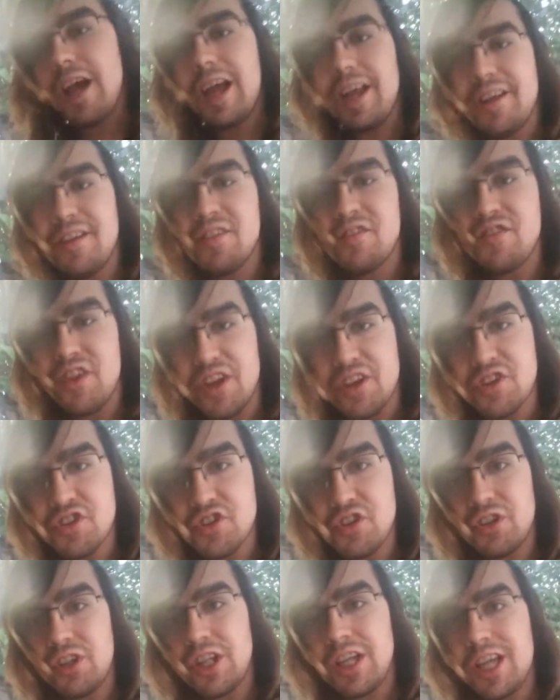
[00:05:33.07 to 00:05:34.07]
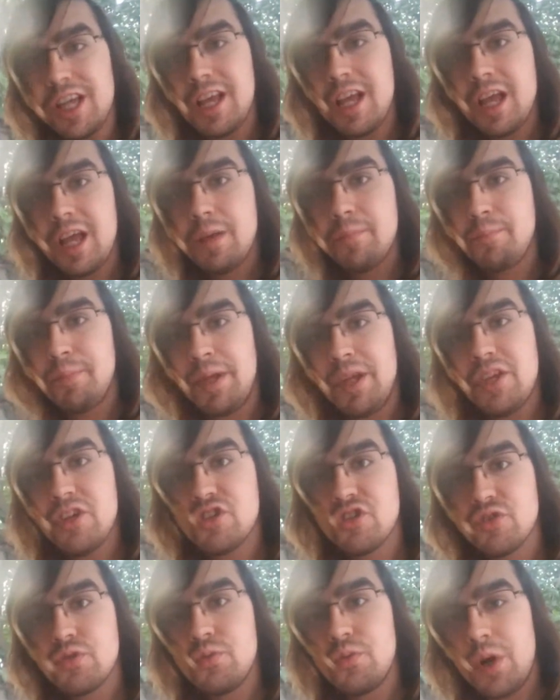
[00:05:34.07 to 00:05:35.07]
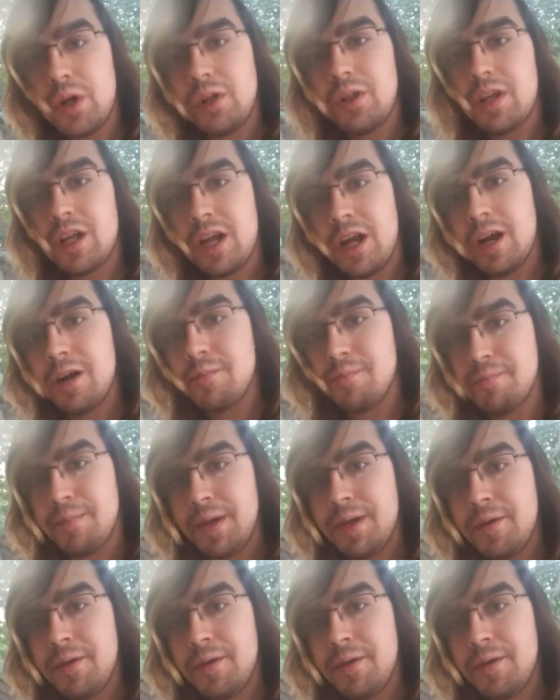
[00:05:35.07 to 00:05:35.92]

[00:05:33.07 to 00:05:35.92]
and eventually peace will come.